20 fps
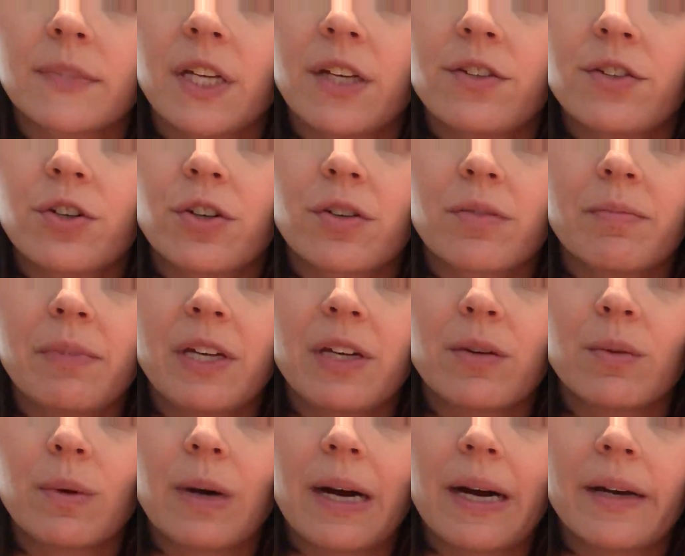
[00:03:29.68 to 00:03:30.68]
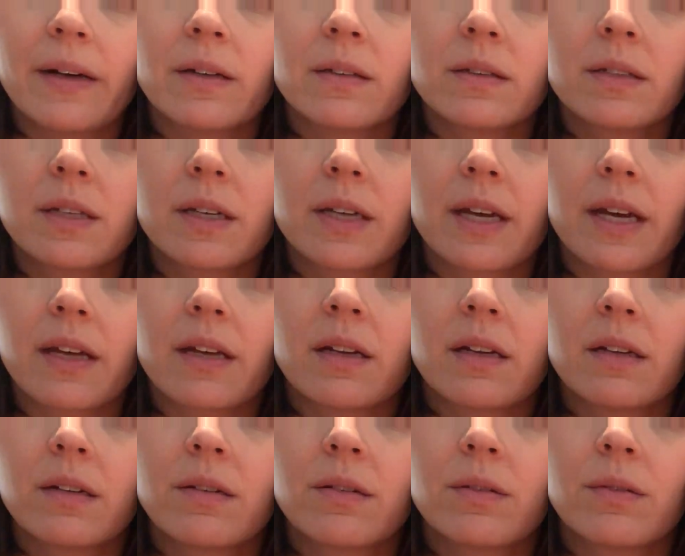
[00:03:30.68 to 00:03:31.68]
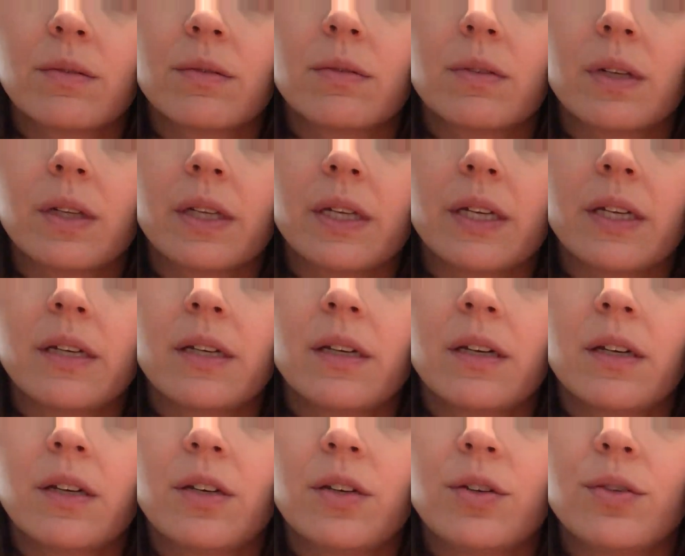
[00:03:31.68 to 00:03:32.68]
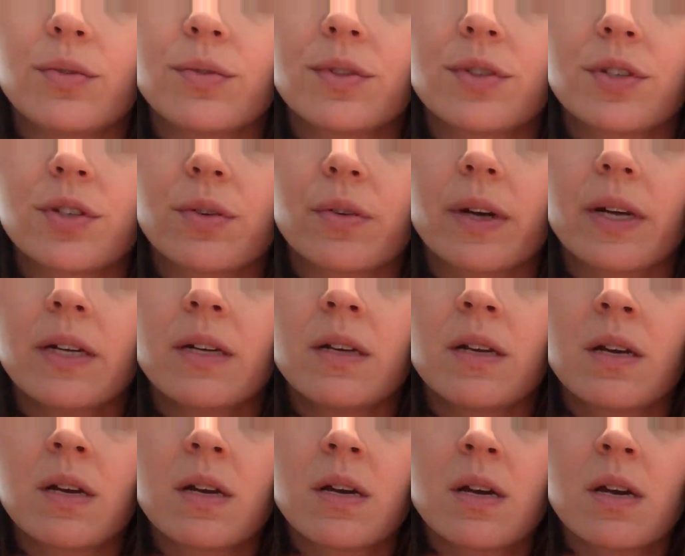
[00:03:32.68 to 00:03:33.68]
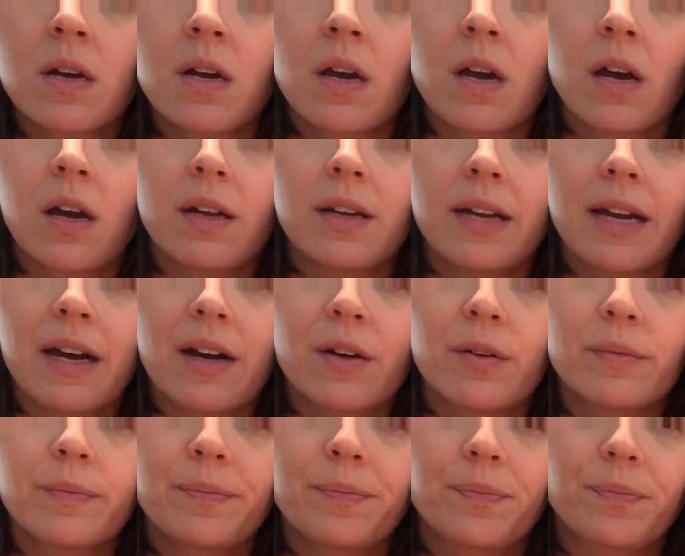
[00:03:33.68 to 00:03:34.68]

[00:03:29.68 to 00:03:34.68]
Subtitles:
It took me a while to get really used to it. Now,